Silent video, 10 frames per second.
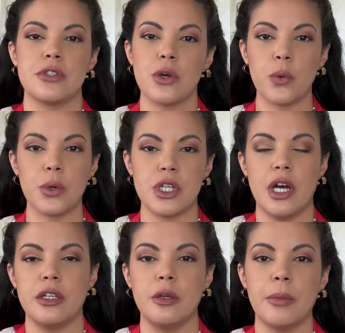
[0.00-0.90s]
So we're
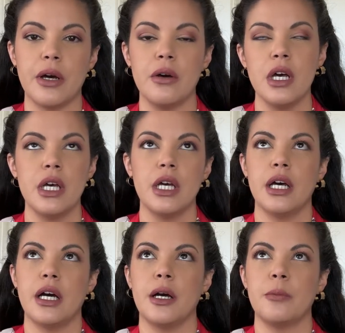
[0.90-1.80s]
talking about
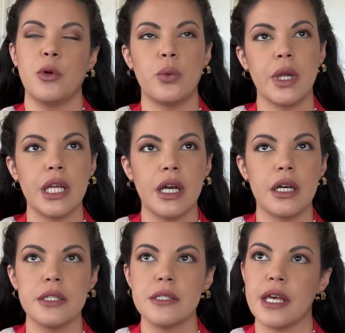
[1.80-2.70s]

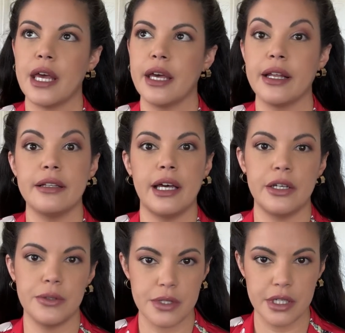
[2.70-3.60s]
rayons and a
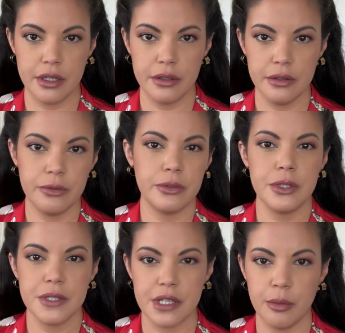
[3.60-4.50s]
lyocell, for
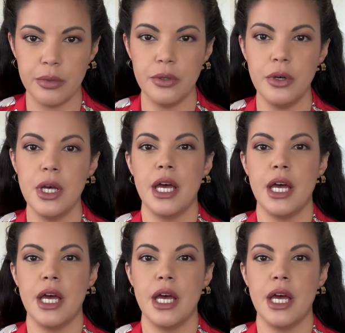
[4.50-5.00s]
example.